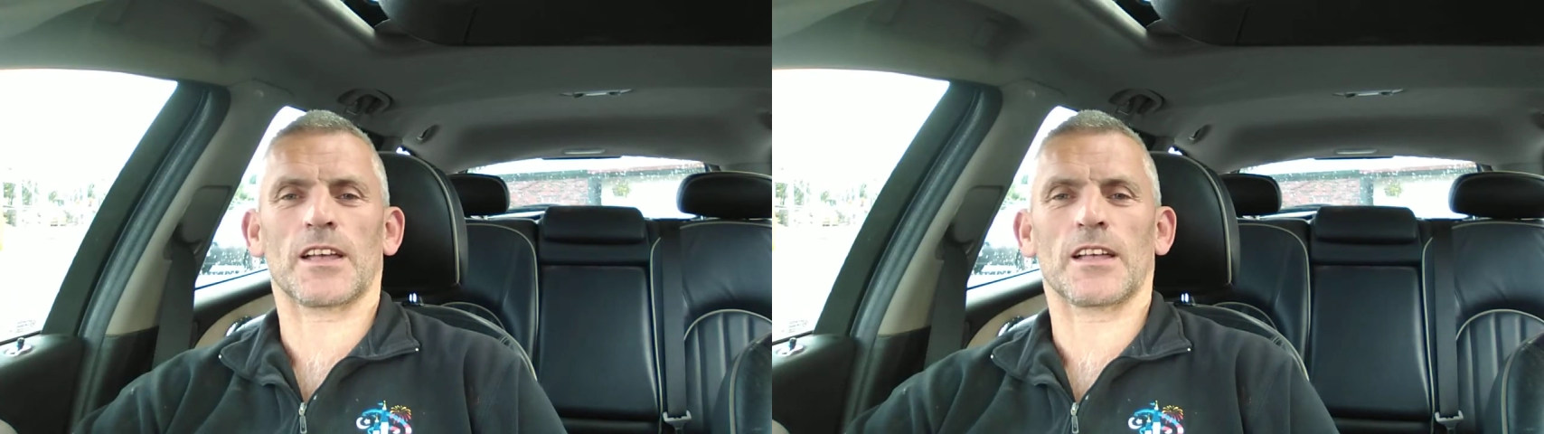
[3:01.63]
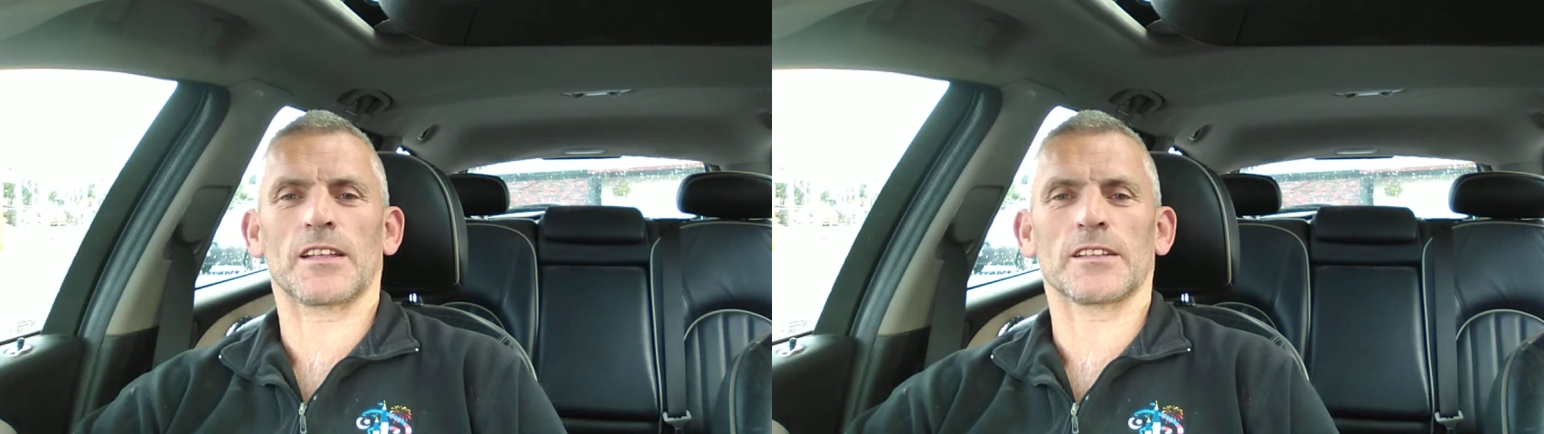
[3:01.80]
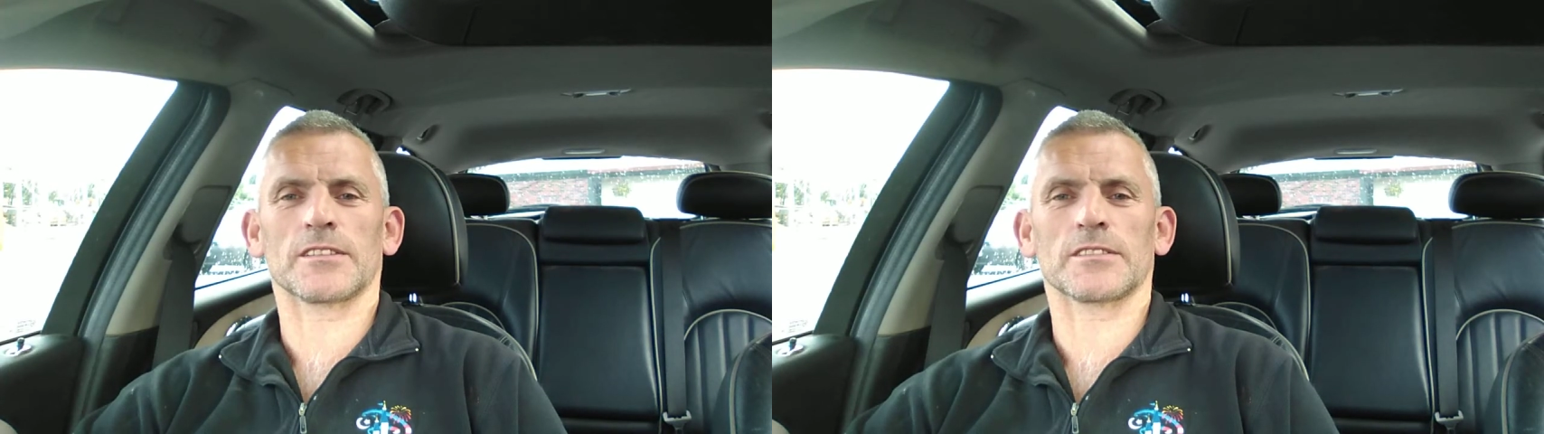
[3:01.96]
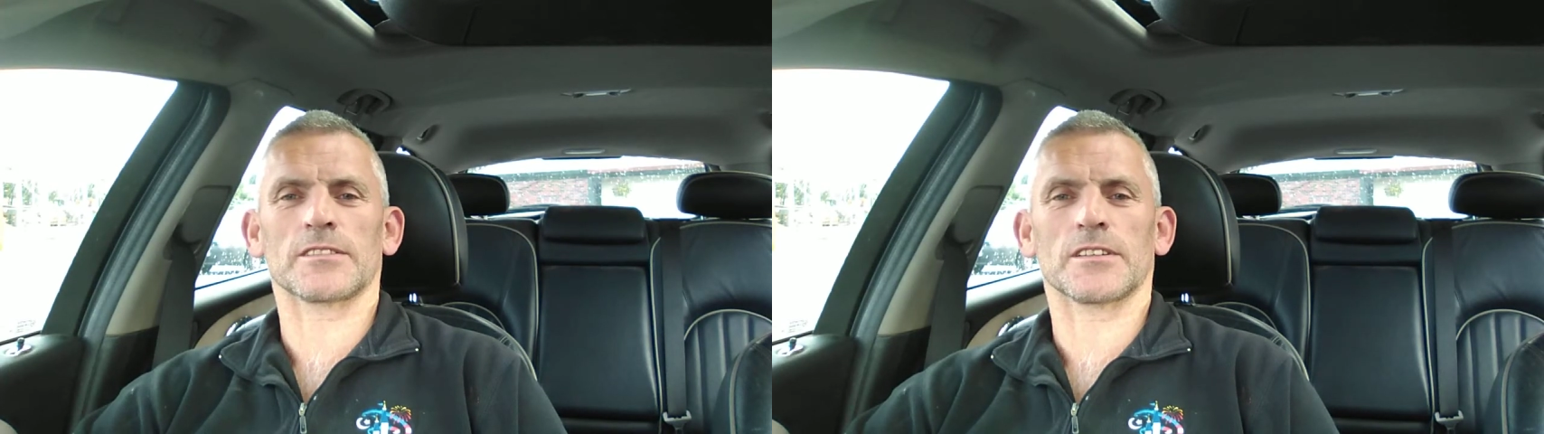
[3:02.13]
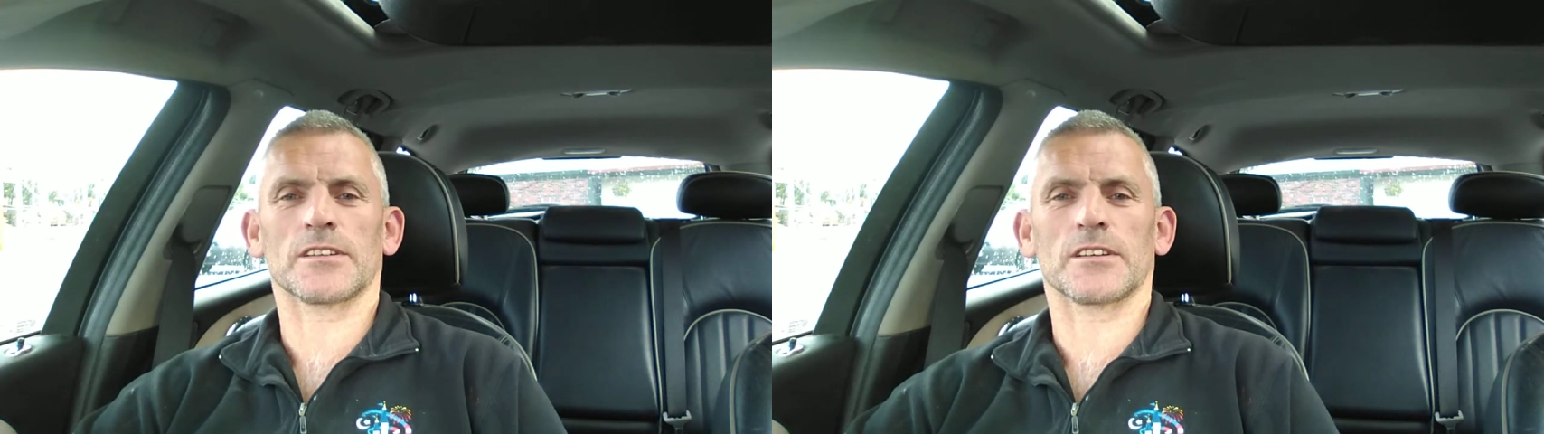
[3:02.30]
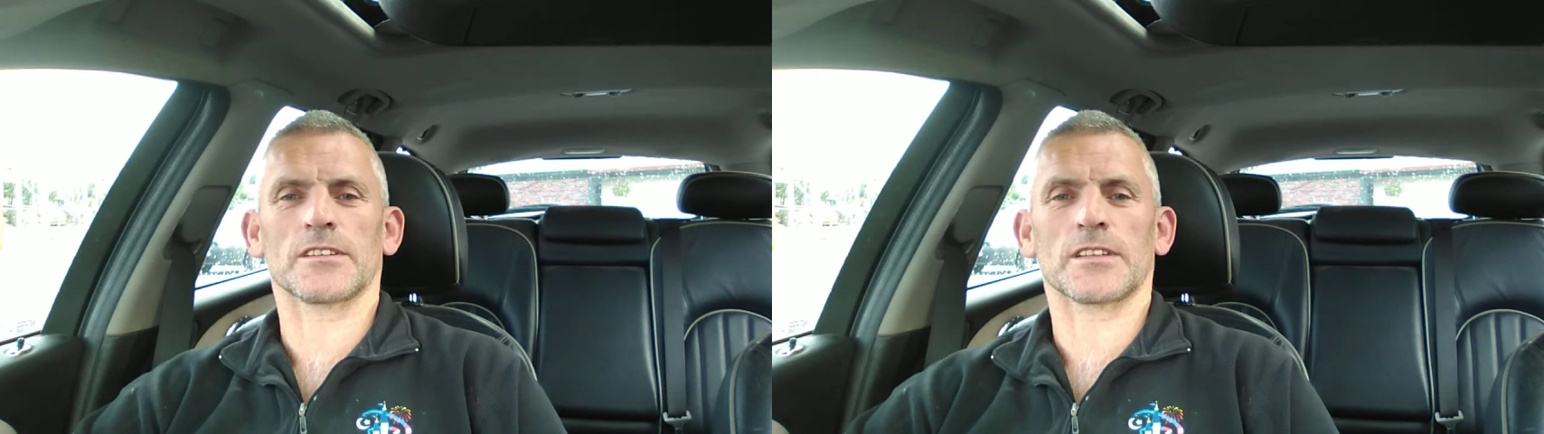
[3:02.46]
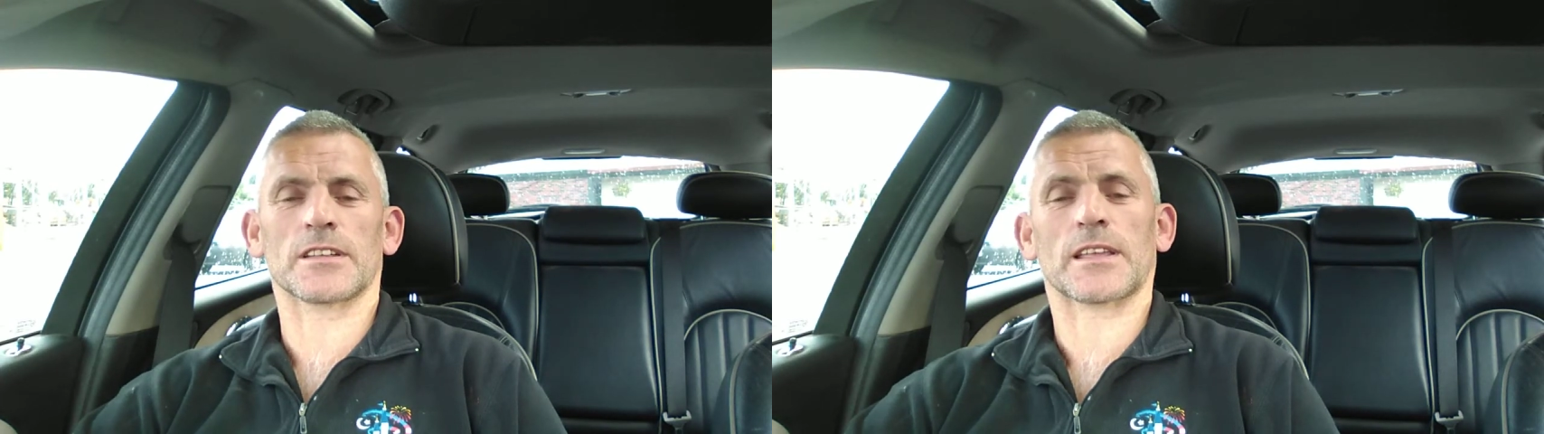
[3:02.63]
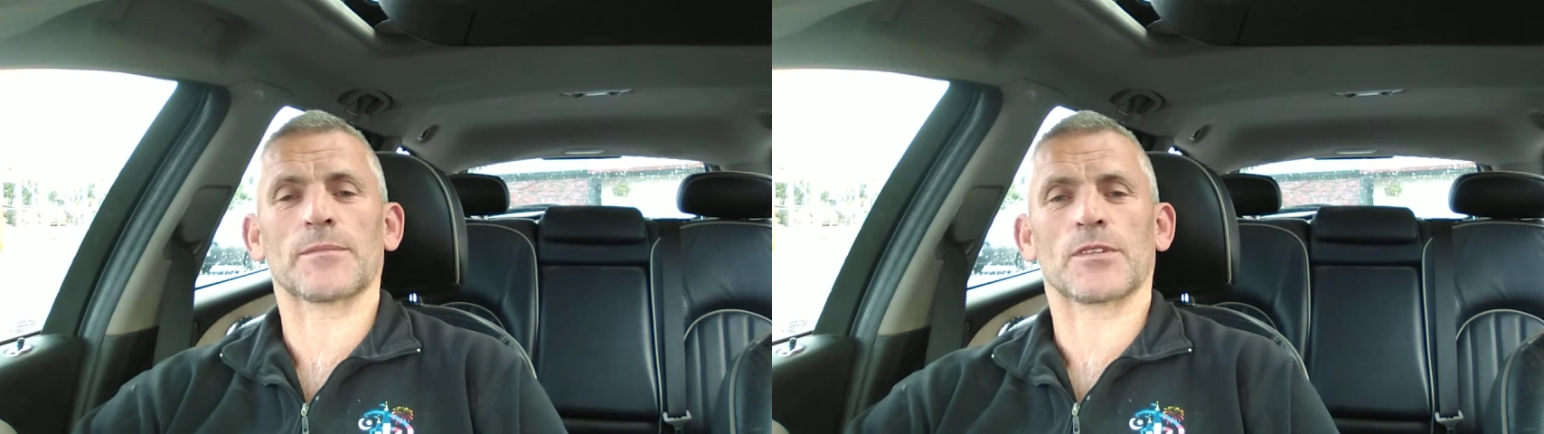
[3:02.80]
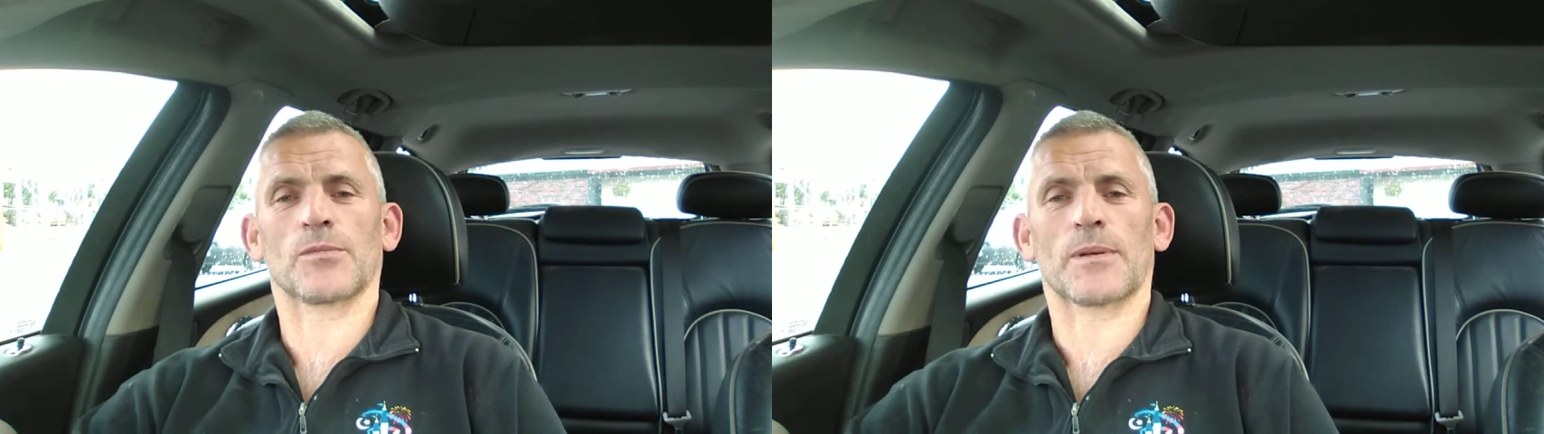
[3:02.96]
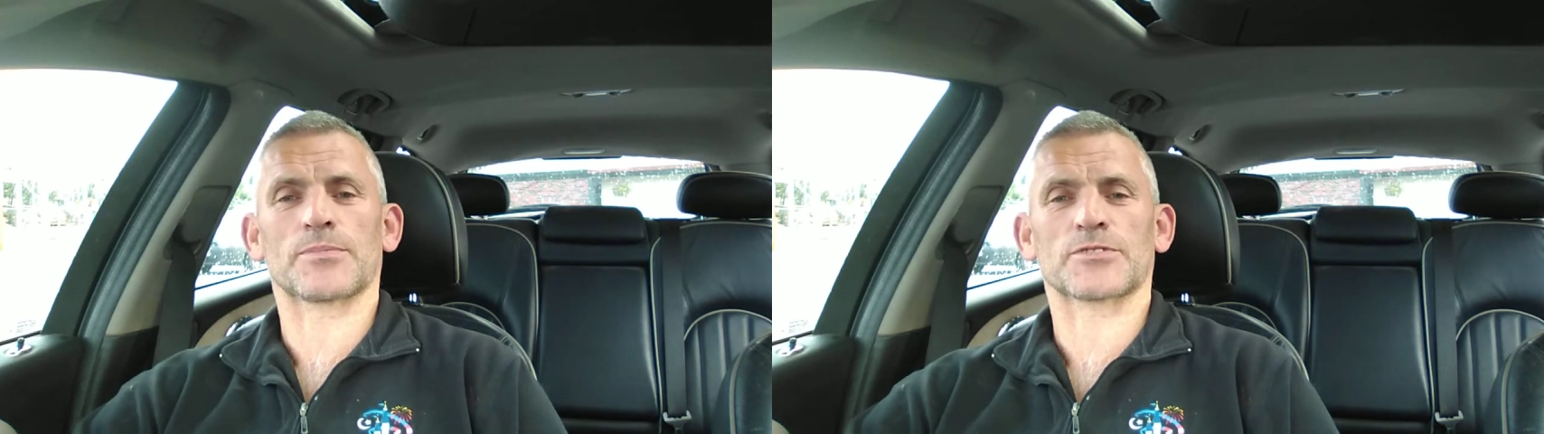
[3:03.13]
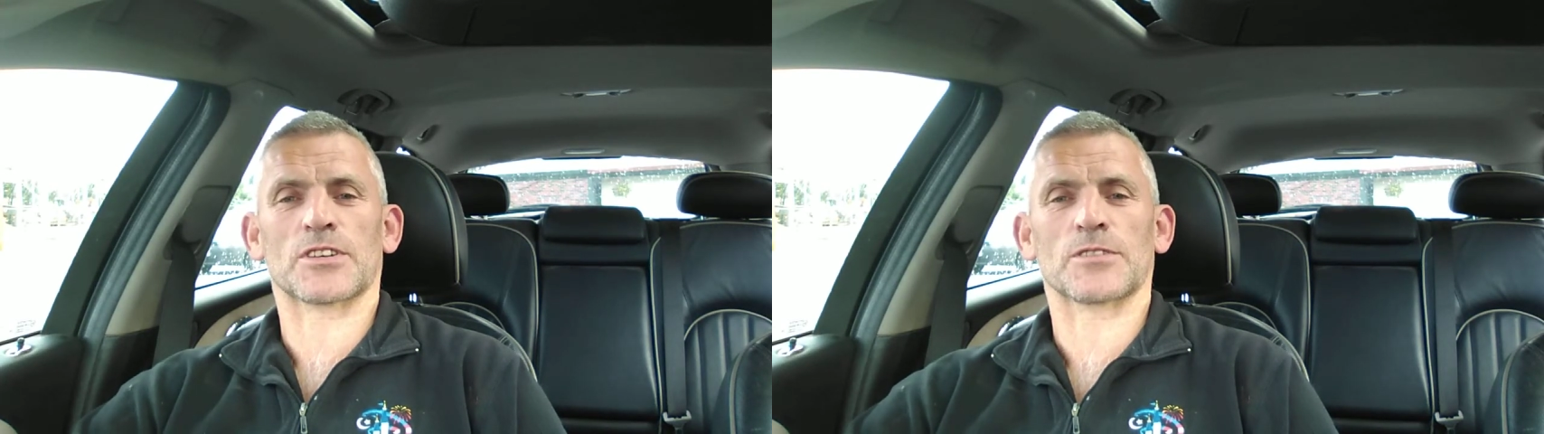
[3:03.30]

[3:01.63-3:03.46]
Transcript: and then get me web